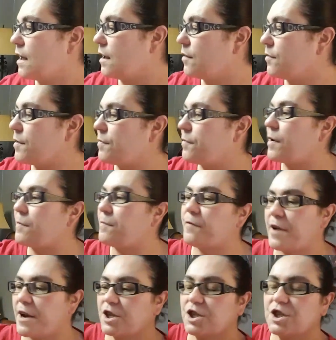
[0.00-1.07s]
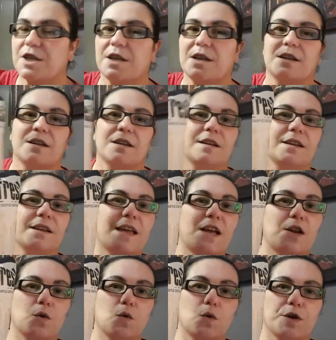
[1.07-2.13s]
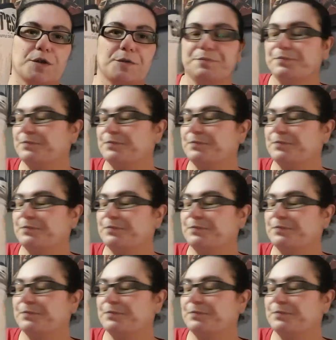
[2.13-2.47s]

of the Farm Fresh kettle corn.